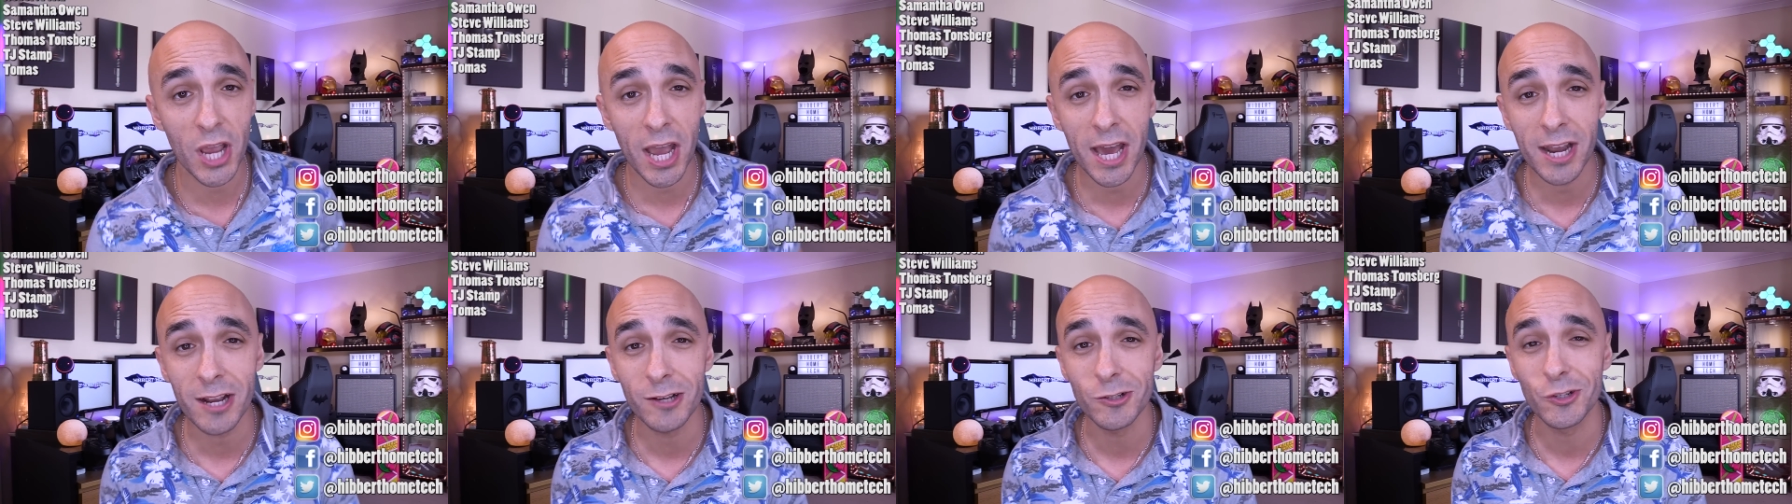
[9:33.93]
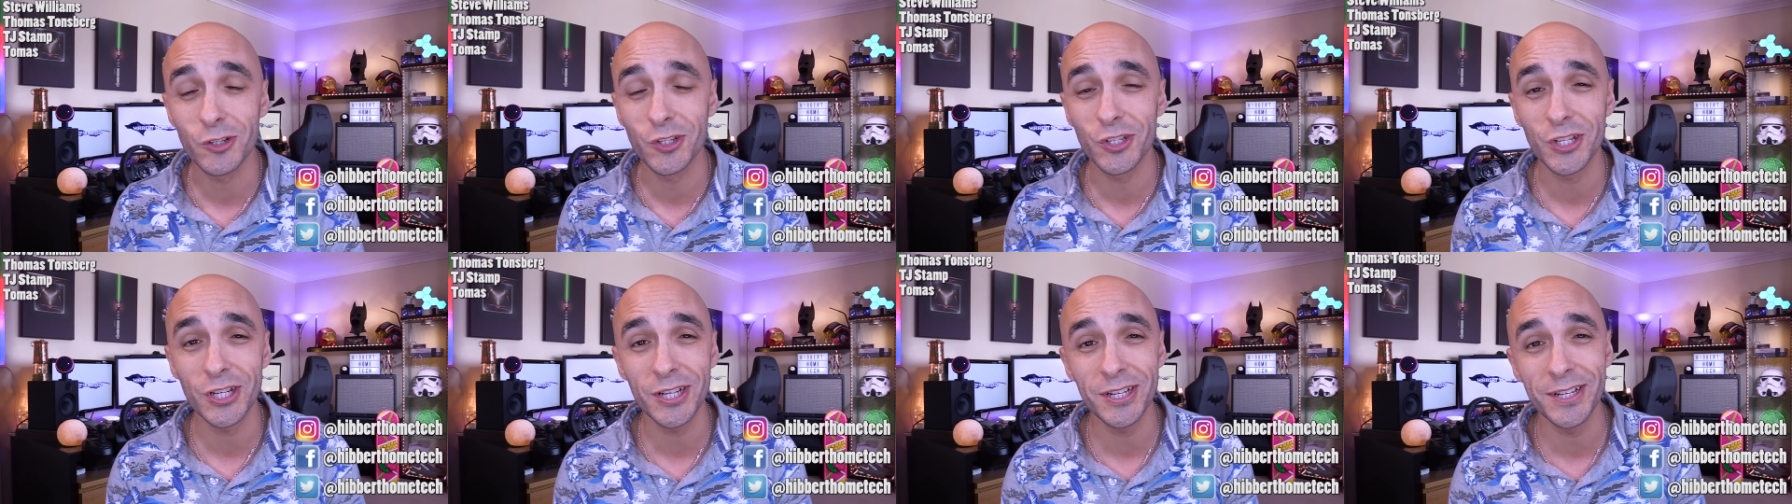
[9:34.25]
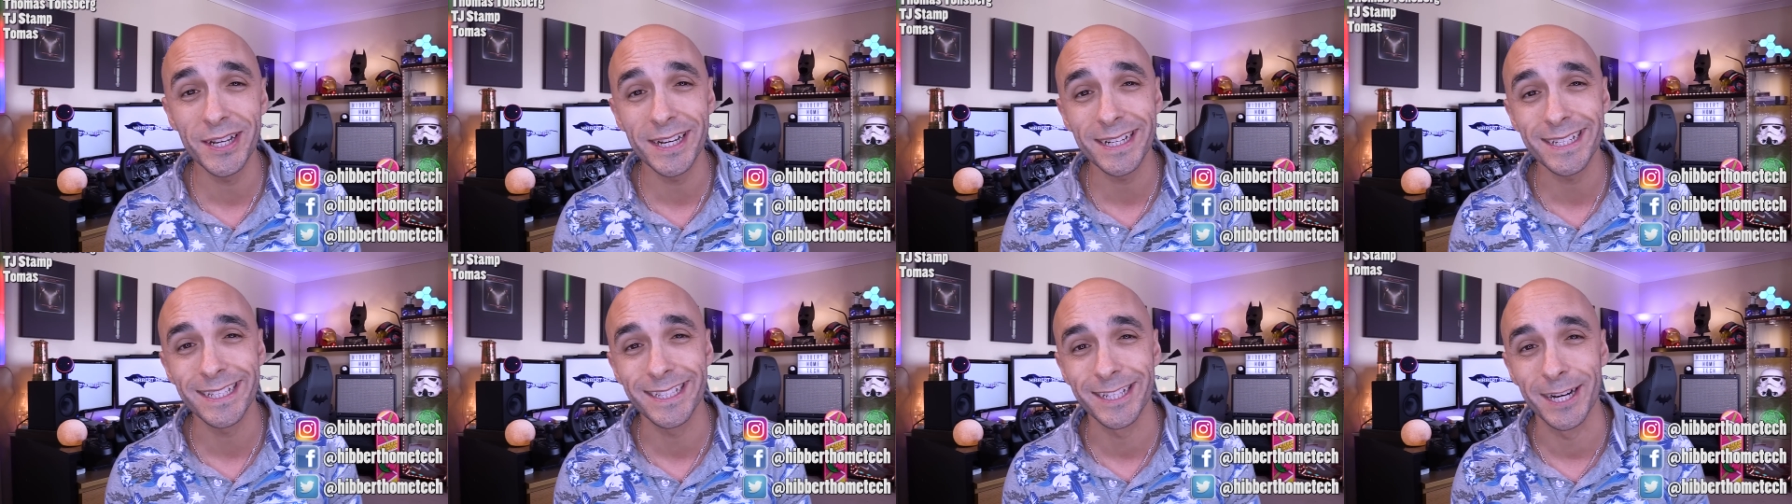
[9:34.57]
and I'll see you
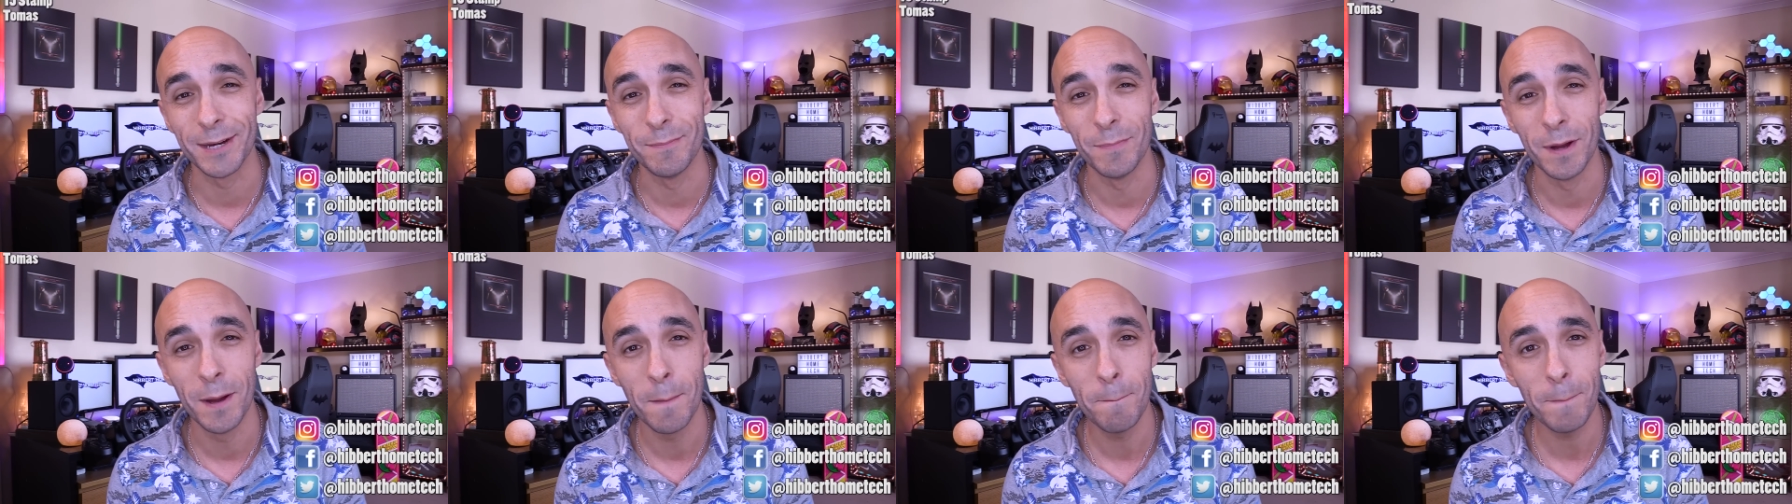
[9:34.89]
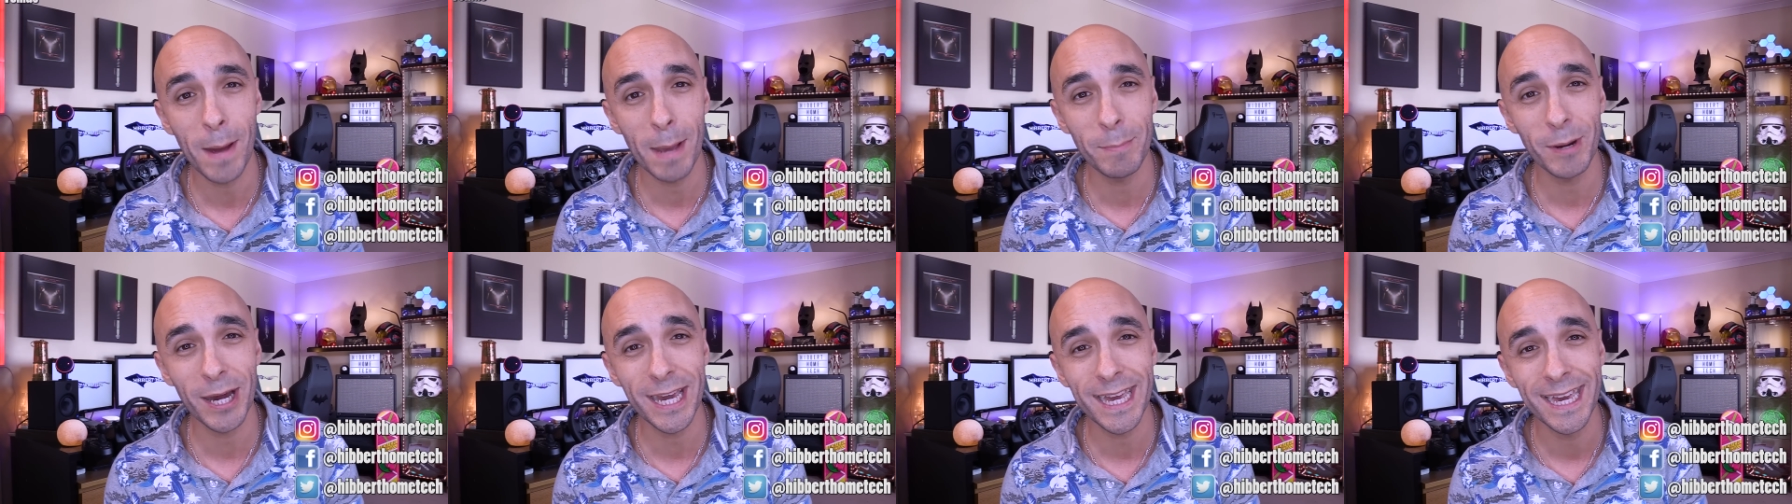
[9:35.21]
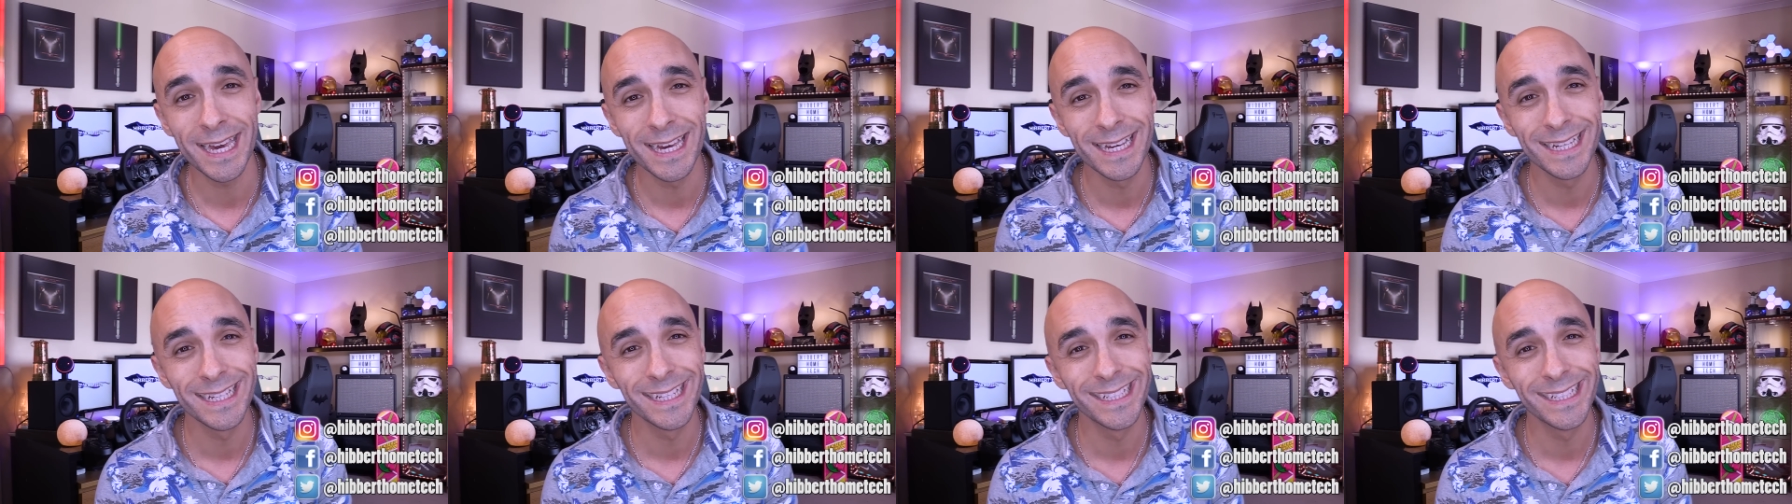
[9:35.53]
next time. Bye bye.